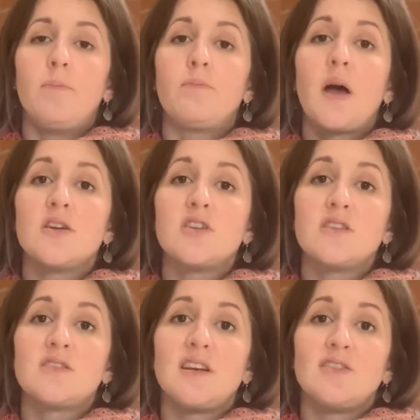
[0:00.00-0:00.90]

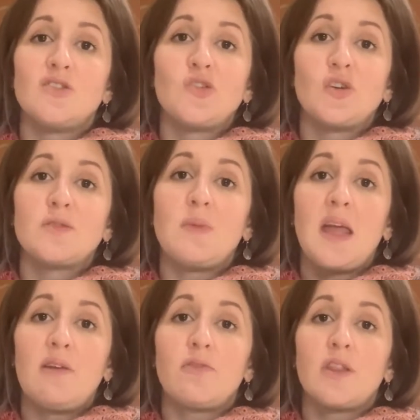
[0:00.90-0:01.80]
purchased and joined
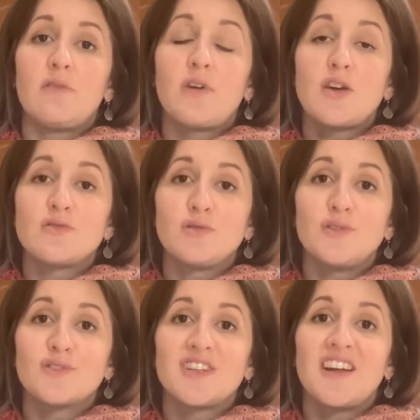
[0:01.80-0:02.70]
me for the virtual
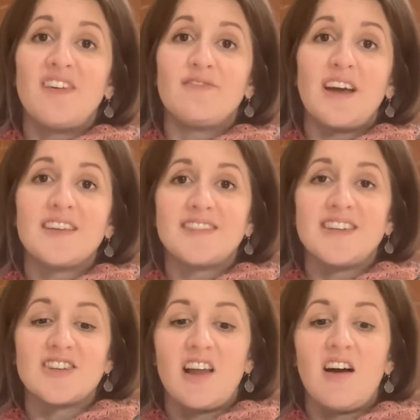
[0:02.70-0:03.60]
Yorkshire Yarn Fest
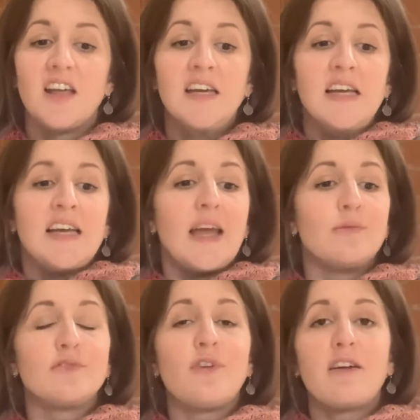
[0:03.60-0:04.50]
in July, it
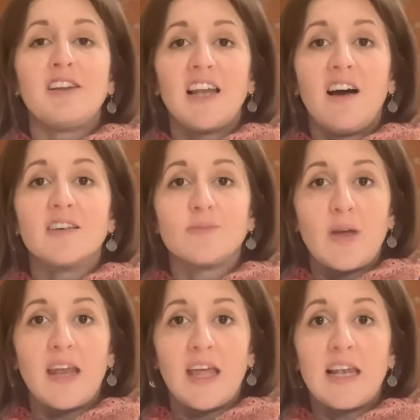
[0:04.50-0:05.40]
was very last
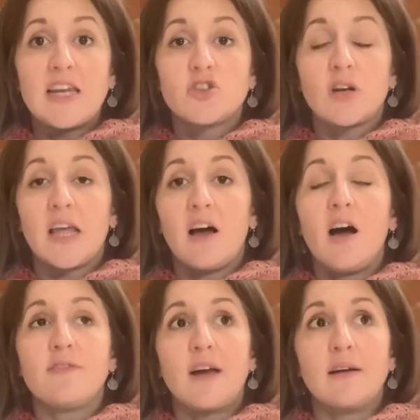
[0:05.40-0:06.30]
minute. Literally,
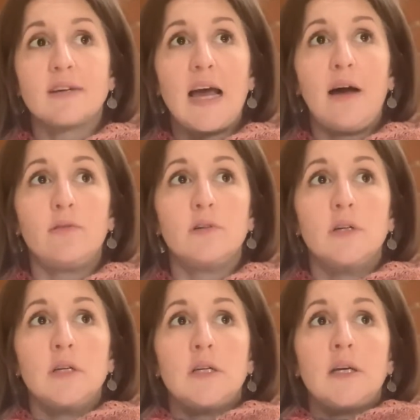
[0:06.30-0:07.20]
I found out
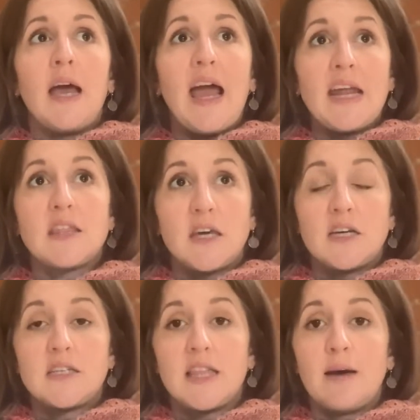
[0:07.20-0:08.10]
at
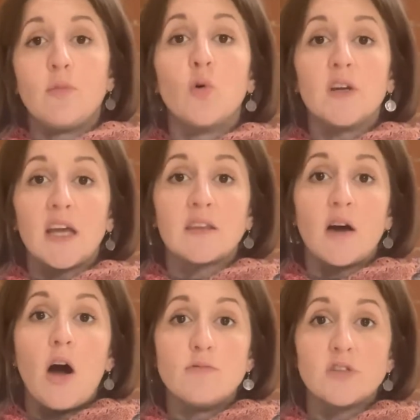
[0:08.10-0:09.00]
8:30 that morning
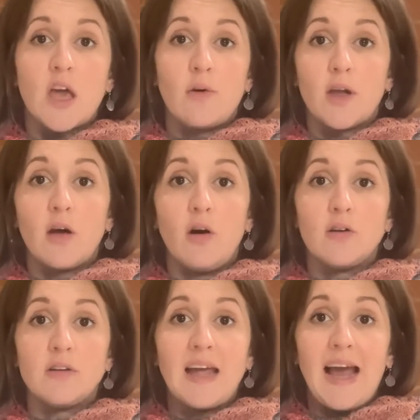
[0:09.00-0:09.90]
that I was going
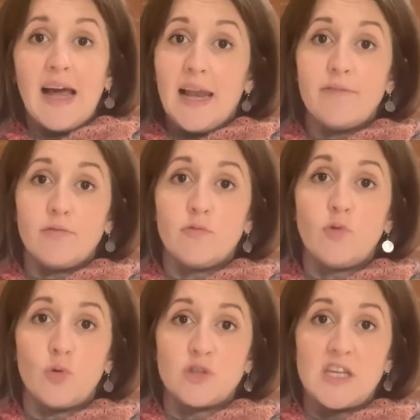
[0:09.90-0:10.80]
on at
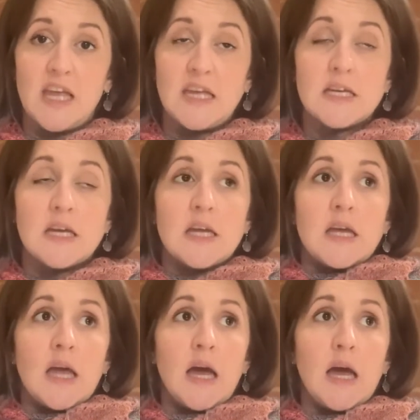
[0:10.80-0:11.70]
11:40.
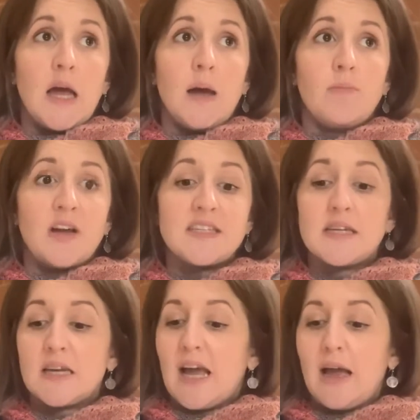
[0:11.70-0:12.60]
I
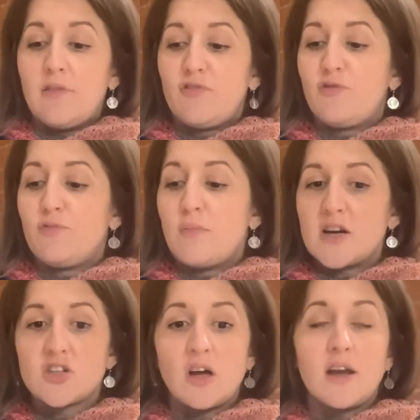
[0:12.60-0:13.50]
didn't have
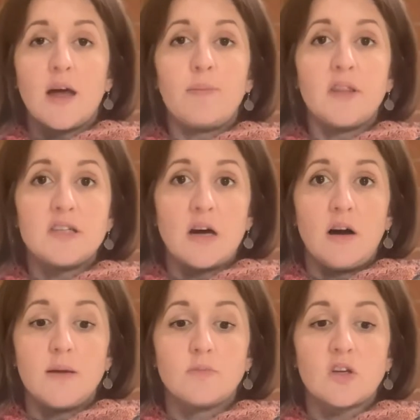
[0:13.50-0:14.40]
much dyed up at the
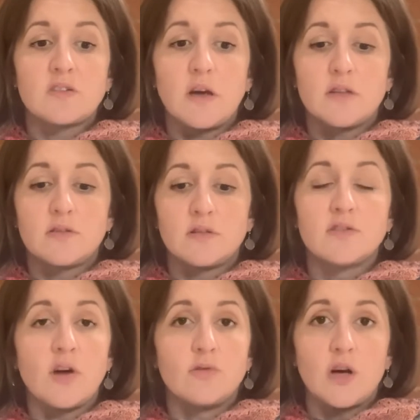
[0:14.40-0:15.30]
time because I'd sort of
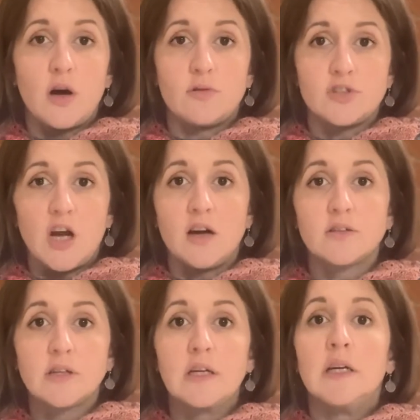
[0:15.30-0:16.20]
sold a whole
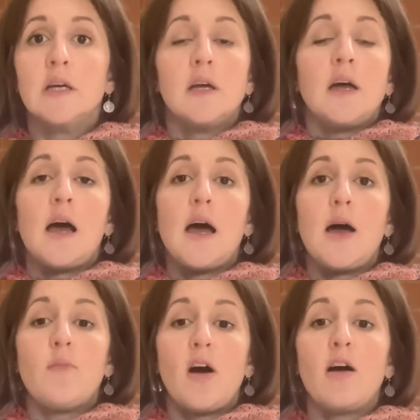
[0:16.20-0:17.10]
chunk.
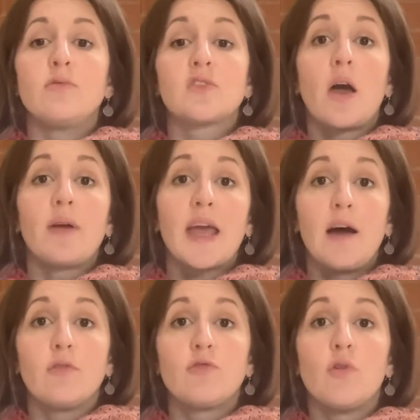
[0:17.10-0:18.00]
I was going
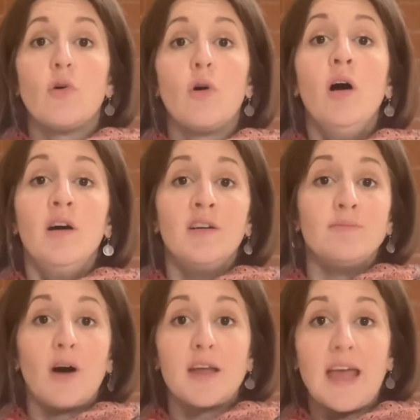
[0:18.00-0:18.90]
out for
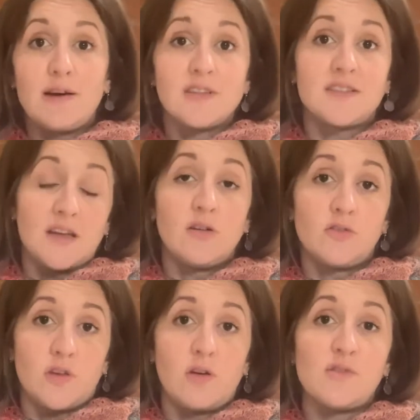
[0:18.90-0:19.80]
my eldest son
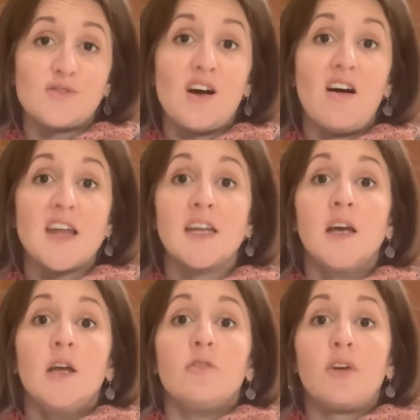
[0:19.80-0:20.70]
Oscar, who's 9,
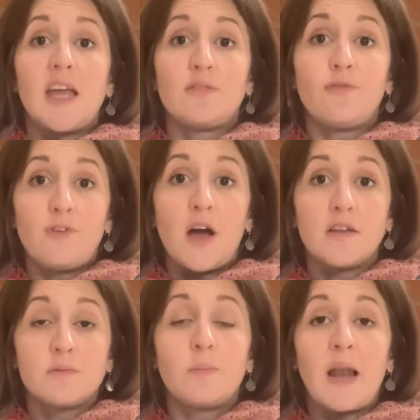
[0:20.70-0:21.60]
for his
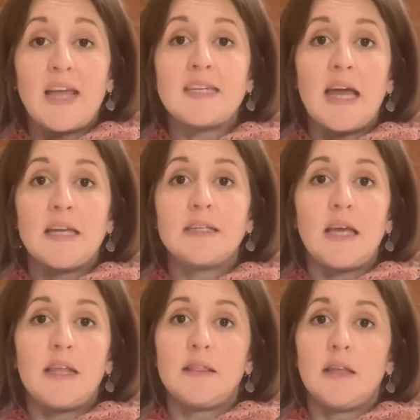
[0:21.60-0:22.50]
first play date
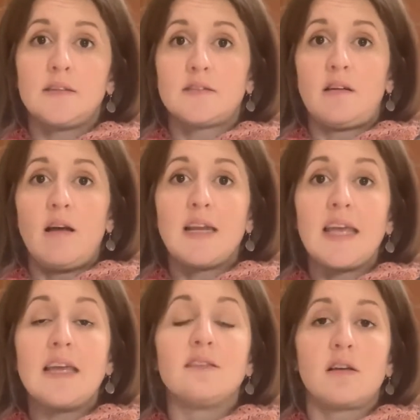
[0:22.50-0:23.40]
in the slightly
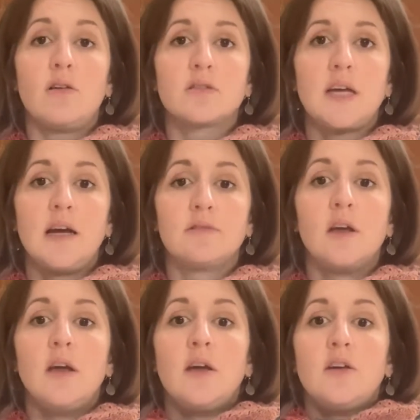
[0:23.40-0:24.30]
eased lockdown.
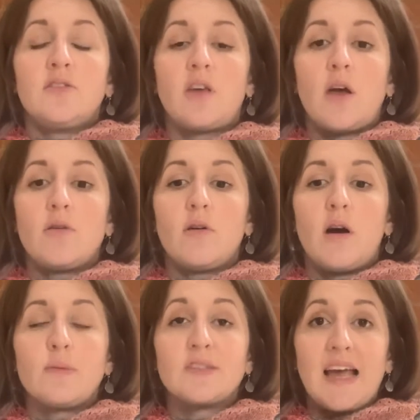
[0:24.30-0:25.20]
So
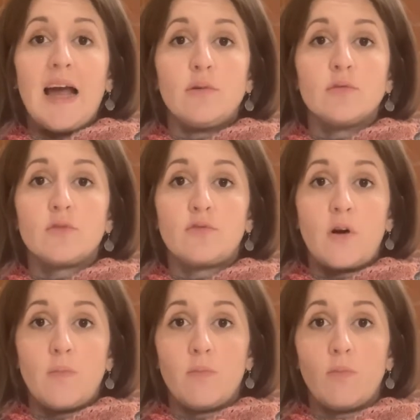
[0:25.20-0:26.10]
I was out
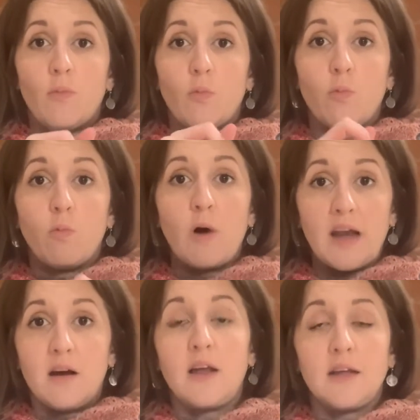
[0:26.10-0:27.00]
from
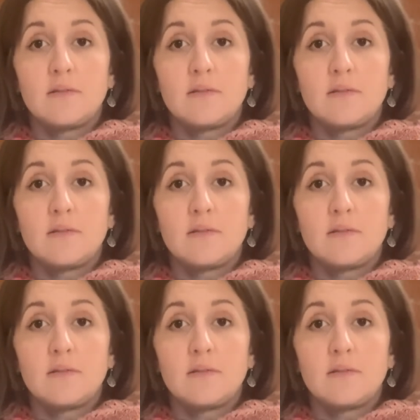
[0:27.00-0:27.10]
when I